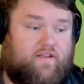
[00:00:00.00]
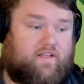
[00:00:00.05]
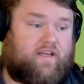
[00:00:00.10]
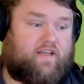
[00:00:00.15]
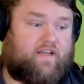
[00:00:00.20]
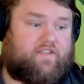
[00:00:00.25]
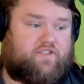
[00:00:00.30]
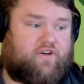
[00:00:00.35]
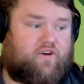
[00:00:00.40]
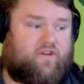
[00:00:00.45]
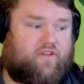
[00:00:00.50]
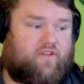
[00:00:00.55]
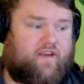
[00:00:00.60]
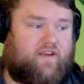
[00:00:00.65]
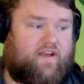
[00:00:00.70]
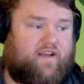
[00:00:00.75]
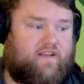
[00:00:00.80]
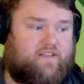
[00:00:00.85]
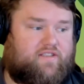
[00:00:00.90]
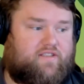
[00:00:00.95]
it certainly
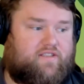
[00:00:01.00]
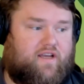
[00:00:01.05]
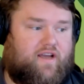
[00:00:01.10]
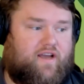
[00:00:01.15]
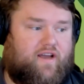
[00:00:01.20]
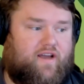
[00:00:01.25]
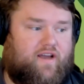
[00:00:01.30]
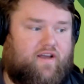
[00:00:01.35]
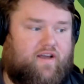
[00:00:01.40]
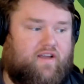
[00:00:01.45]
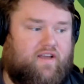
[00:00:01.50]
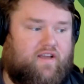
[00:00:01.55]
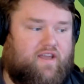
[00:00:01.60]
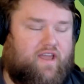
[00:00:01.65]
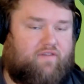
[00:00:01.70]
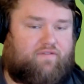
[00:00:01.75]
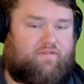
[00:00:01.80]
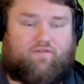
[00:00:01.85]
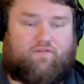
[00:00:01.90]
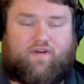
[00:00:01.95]
does.
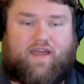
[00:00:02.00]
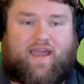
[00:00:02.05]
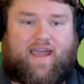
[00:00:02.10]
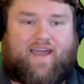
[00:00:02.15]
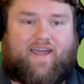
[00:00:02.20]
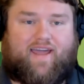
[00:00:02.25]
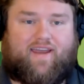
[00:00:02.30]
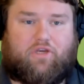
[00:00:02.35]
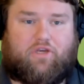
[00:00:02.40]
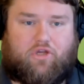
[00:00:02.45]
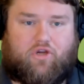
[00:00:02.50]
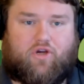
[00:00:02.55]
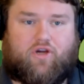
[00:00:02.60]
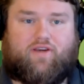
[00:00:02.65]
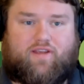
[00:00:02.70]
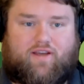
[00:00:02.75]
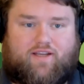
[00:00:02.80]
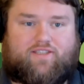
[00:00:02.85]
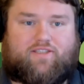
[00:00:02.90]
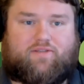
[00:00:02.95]
If you've had
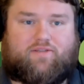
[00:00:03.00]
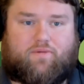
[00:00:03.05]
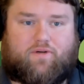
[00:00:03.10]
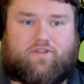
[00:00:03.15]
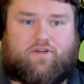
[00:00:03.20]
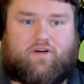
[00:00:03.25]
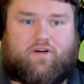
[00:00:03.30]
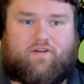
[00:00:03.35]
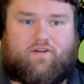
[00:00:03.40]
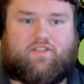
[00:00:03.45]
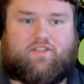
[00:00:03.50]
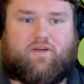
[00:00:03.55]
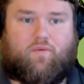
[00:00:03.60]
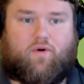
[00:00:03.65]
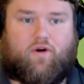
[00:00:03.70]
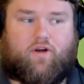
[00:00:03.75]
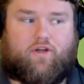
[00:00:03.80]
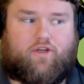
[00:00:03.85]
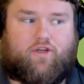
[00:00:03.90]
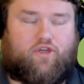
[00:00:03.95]
good customer service
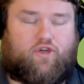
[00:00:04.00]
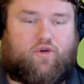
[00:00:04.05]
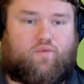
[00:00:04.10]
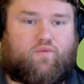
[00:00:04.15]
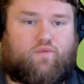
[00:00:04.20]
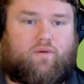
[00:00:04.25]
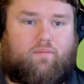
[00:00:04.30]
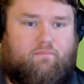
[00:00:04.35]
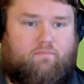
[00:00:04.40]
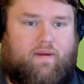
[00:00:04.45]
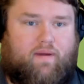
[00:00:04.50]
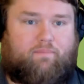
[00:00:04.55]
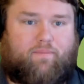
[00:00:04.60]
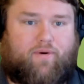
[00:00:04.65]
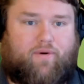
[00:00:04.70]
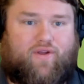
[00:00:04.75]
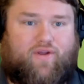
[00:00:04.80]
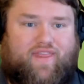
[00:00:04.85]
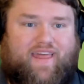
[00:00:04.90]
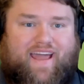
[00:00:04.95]
somewhere, you
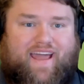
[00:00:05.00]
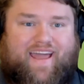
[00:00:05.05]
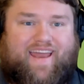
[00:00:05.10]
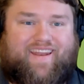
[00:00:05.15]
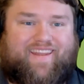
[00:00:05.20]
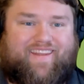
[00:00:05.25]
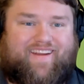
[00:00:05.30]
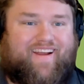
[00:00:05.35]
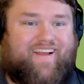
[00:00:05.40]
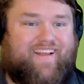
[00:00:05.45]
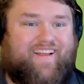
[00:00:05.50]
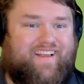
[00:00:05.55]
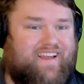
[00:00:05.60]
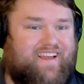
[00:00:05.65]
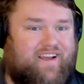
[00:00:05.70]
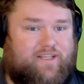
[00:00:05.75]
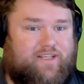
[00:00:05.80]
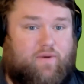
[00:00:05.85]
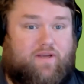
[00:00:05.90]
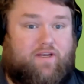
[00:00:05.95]
remember that.
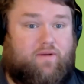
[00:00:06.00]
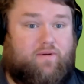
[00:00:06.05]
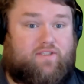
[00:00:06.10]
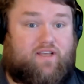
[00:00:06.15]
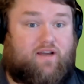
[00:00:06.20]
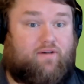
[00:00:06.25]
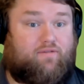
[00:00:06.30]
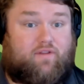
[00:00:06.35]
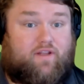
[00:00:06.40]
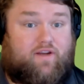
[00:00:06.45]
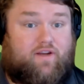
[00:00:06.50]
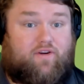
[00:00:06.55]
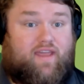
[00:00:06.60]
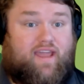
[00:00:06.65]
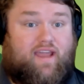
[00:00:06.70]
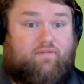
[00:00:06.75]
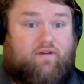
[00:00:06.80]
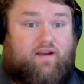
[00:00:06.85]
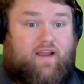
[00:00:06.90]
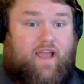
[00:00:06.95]
Because we do stuff
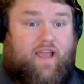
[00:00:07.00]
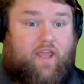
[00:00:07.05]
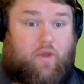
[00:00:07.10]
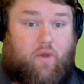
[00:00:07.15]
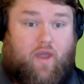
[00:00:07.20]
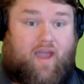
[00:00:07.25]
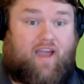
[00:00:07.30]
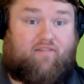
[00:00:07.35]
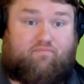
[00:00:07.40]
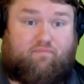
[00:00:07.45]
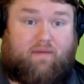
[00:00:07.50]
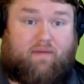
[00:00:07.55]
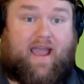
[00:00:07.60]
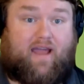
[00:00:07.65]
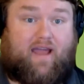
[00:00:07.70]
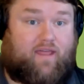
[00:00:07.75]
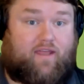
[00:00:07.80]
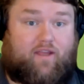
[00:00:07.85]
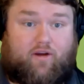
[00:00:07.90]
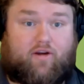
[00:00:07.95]
literally every day. You have
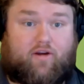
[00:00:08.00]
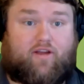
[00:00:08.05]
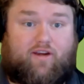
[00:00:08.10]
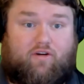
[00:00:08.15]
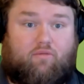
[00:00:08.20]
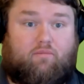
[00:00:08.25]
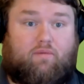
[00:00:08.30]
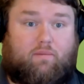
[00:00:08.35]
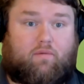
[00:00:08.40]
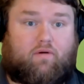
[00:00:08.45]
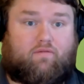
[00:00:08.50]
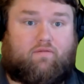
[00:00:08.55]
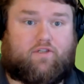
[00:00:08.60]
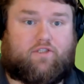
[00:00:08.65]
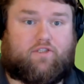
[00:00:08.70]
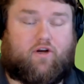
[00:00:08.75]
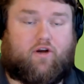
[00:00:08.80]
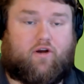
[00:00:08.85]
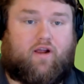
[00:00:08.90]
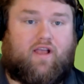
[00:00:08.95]
bad that you're going to remember for
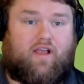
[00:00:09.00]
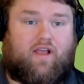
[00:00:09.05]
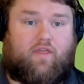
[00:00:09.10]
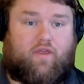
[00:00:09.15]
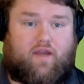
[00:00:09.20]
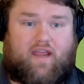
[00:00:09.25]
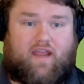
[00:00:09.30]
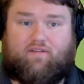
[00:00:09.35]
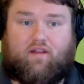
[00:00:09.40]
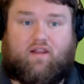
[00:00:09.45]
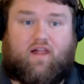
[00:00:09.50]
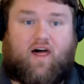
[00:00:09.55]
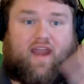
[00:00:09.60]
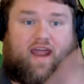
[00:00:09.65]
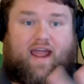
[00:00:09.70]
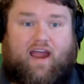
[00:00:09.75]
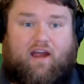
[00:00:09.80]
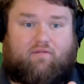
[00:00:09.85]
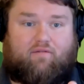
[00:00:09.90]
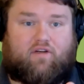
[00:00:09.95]
sure, and you have a
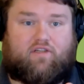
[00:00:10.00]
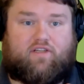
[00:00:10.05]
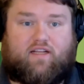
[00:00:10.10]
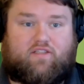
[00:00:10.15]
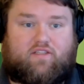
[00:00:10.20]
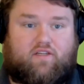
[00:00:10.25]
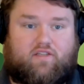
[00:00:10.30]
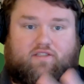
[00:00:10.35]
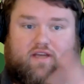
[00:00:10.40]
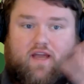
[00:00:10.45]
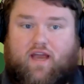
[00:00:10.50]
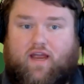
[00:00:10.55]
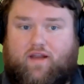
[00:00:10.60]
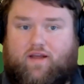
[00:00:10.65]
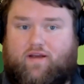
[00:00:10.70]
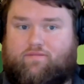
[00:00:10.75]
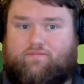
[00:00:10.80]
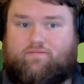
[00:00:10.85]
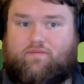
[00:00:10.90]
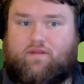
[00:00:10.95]
lot of average that's just
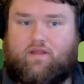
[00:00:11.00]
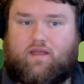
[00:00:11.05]
kind of